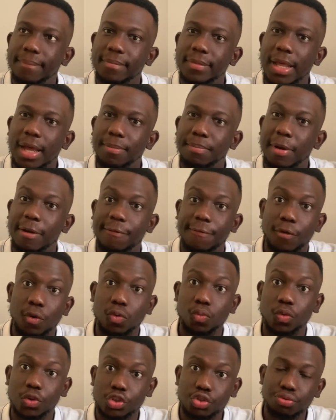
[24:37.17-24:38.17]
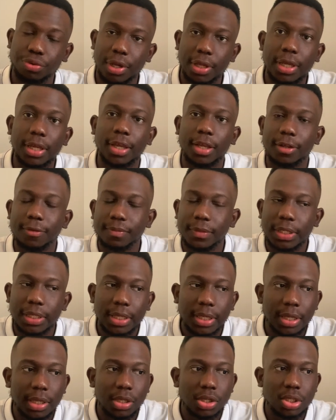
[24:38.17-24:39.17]
That my phone was ringing,
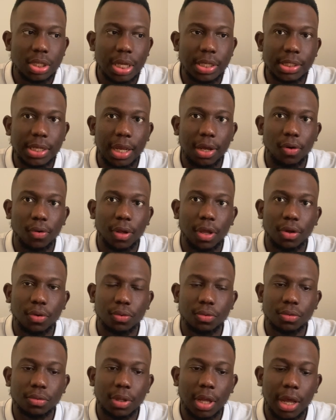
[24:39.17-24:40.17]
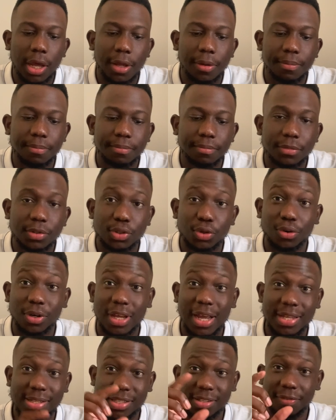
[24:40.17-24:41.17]
So I was like, okay, cool. Sorry
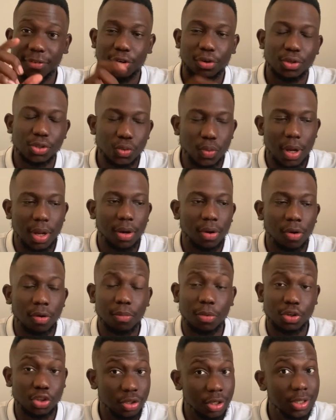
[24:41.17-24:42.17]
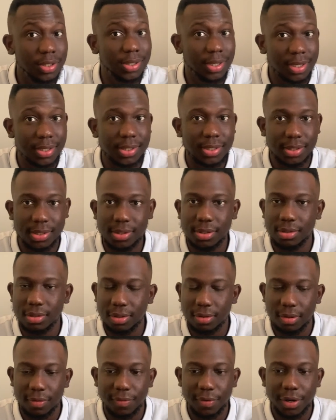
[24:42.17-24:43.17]
guys, this video is quite long, but you need to listen to it
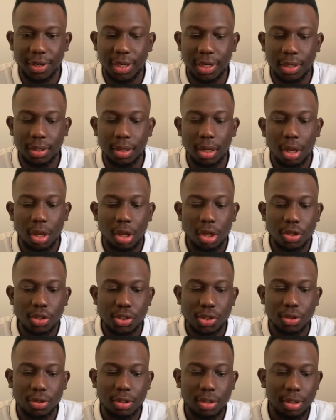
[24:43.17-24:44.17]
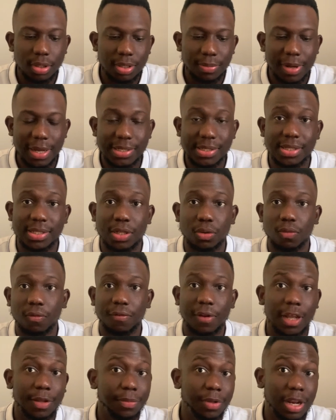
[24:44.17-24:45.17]
to the very end. So my assistant was
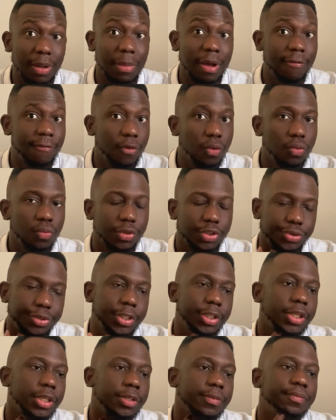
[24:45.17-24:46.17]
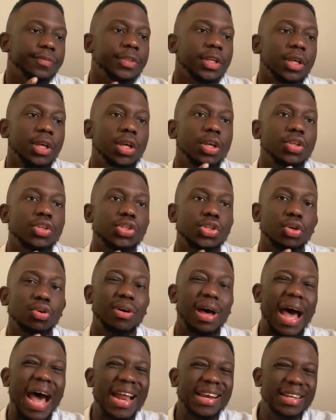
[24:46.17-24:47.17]
flagging me that my phone was ringing.
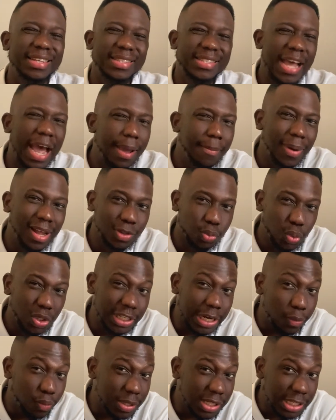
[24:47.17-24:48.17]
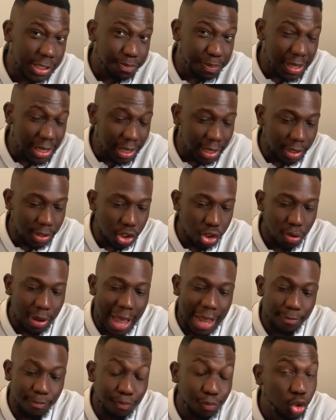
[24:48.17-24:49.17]
So at the time at which I was speaking, so
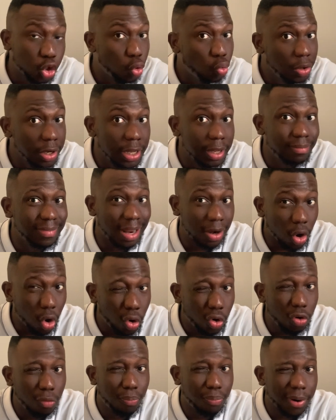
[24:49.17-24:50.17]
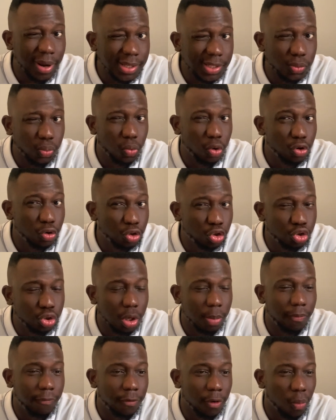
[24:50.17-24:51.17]
I told him that oil prices were gonna
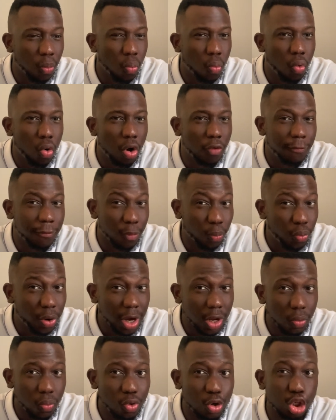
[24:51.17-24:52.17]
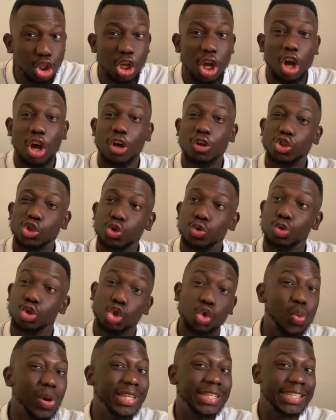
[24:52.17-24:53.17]
drop from where it was to
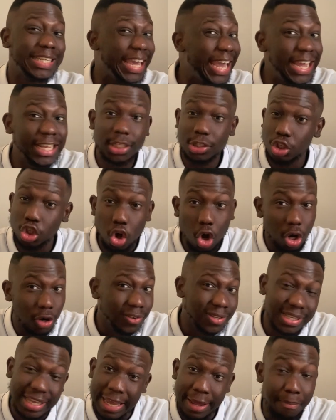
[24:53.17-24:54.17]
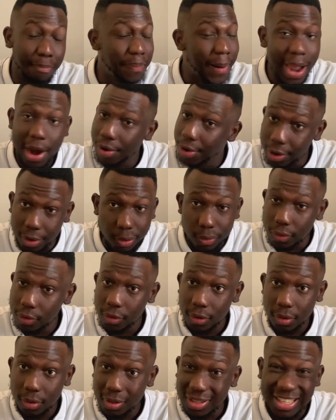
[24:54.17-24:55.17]
$28 a barrel.
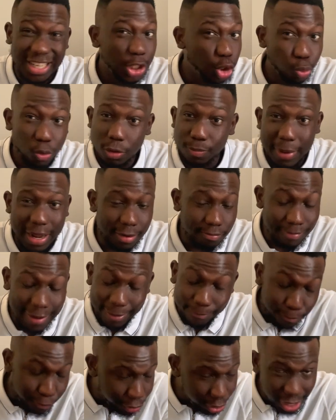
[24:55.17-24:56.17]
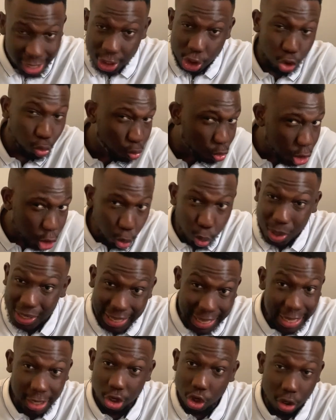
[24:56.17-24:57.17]
This was my prediction of
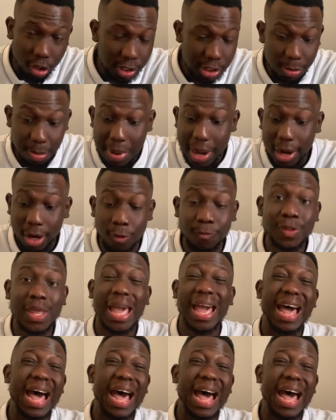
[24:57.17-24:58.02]
$28 a barrel.